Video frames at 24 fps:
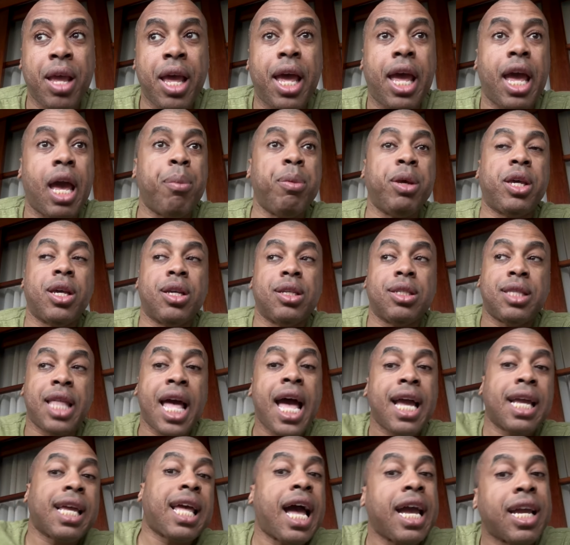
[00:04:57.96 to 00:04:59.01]
And because
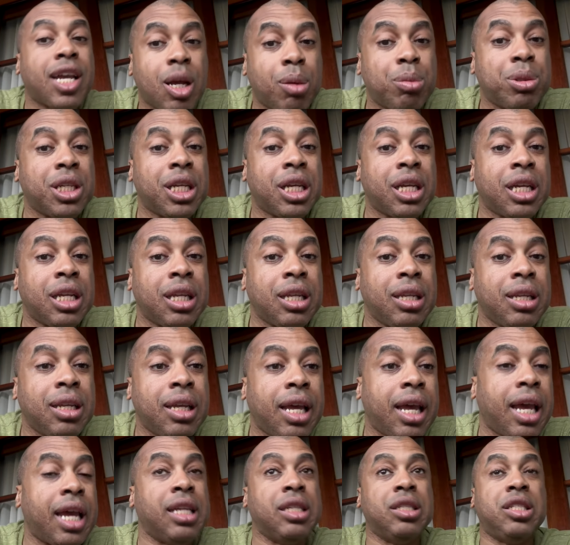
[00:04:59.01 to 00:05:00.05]
that guy comes in
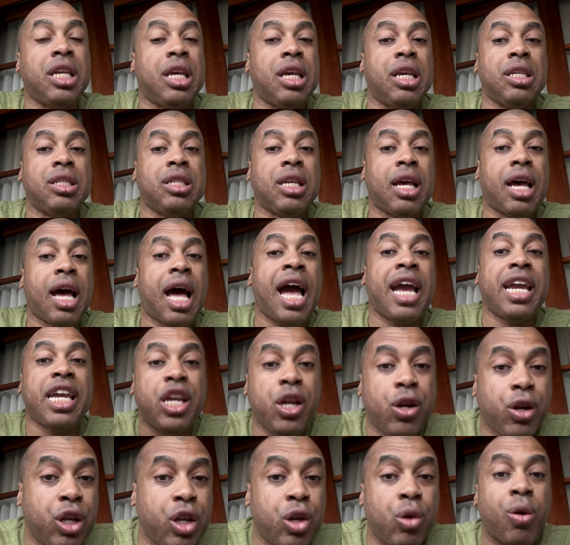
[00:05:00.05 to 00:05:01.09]
and says, I
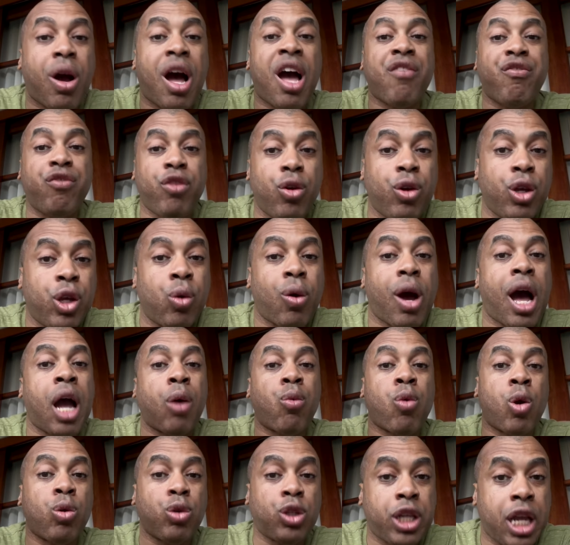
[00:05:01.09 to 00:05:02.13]
hear you, I feel you, I
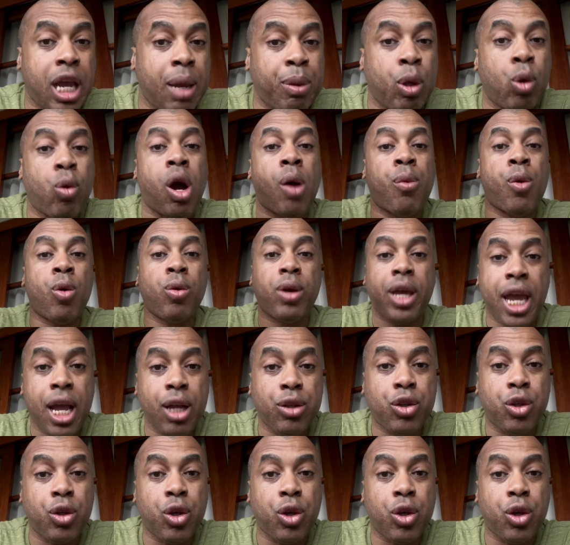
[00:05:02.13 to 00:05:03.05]
won't shame you, I won't cancel